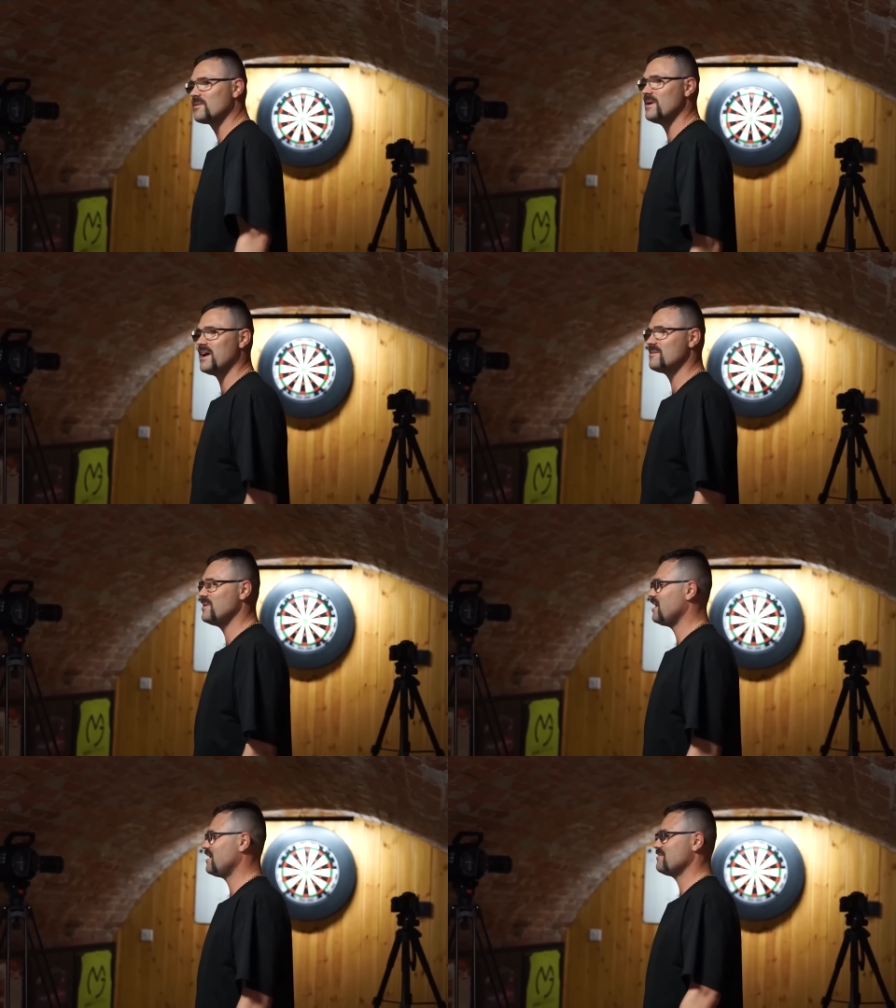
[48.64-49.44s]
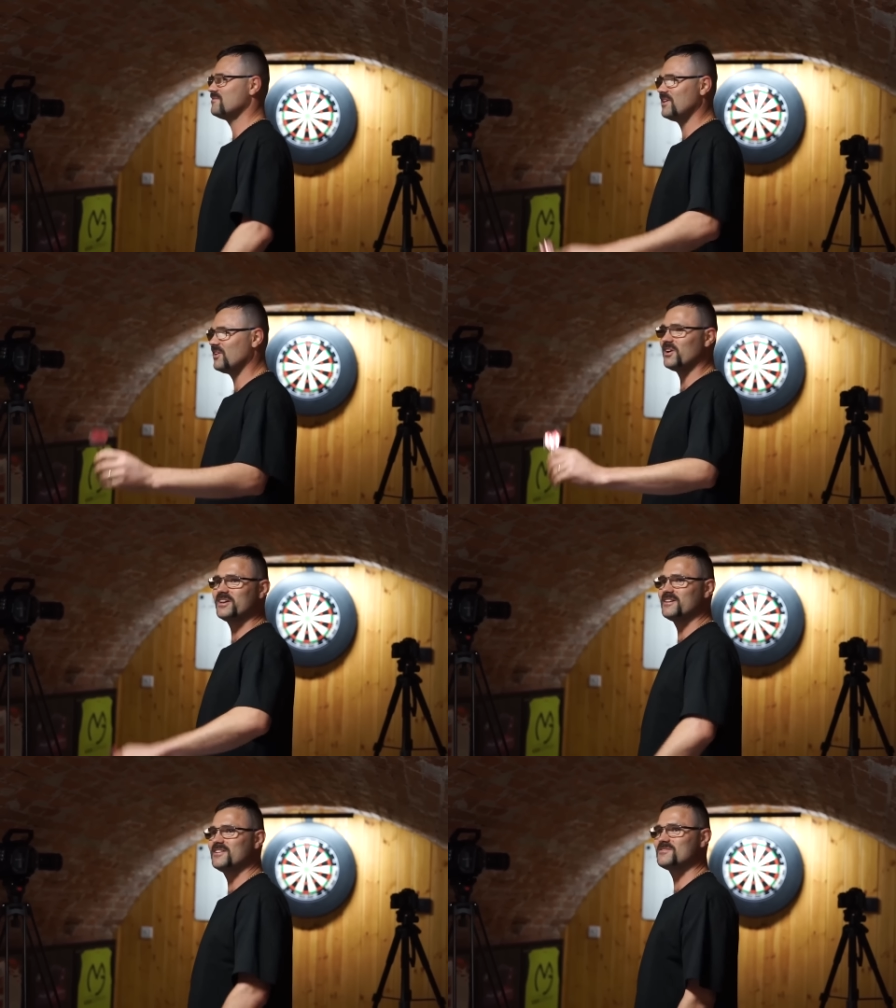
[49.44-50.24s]
like a madman, and blah,
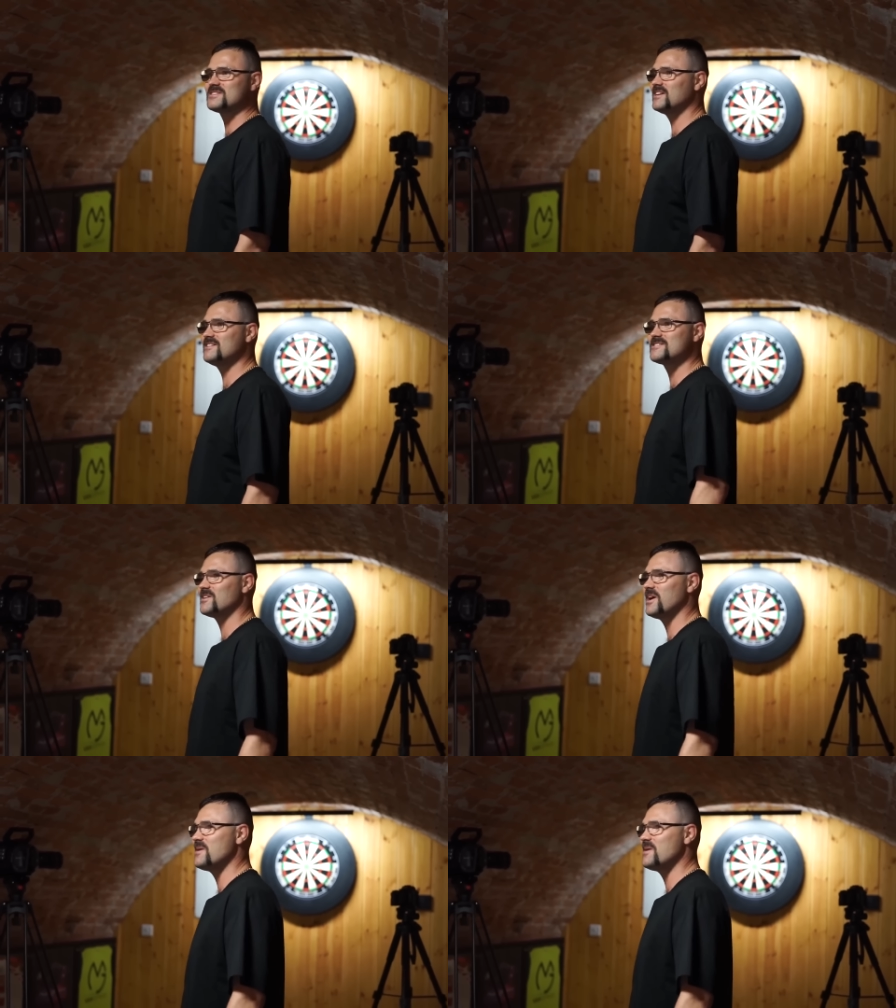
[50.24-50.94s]
like, yeah, never seen you so